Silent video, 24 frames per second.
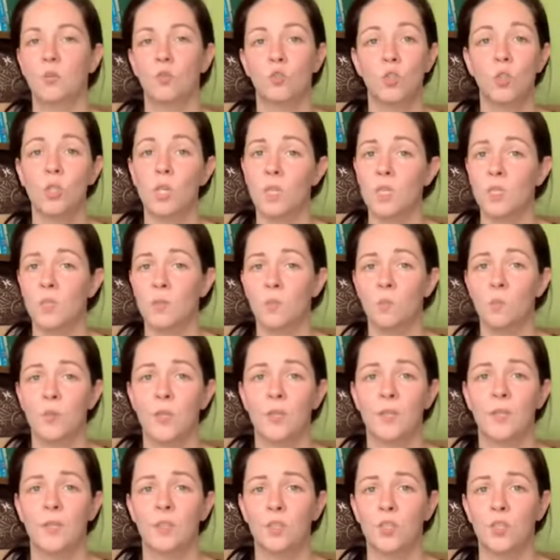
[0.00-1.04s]
Just
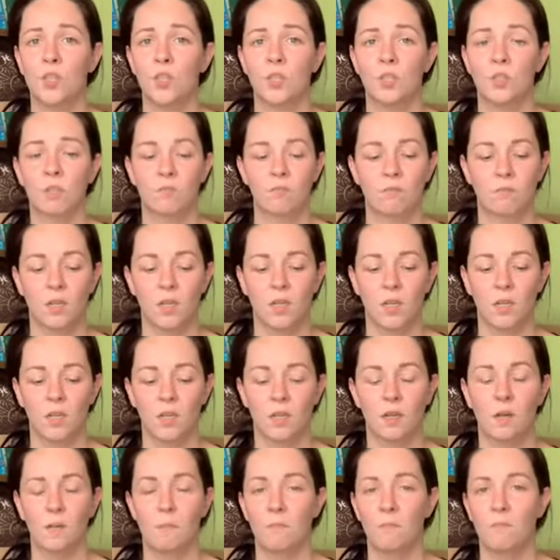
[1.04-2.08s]
Witch,
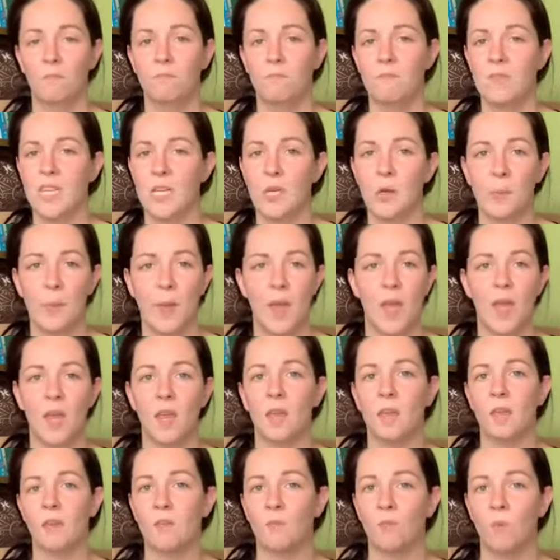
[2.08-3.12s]

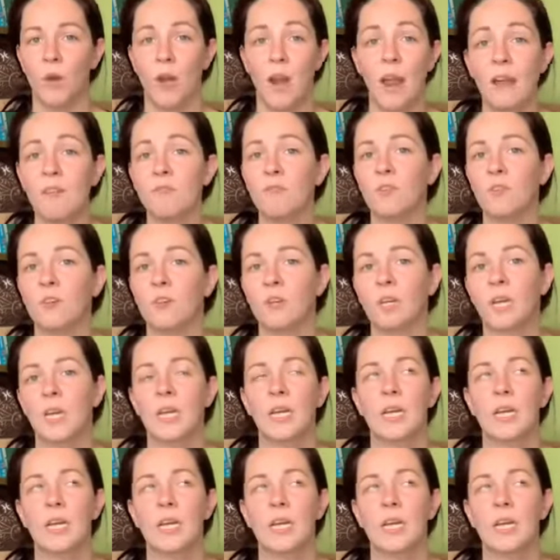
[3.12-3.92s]
neo-pagan, whatever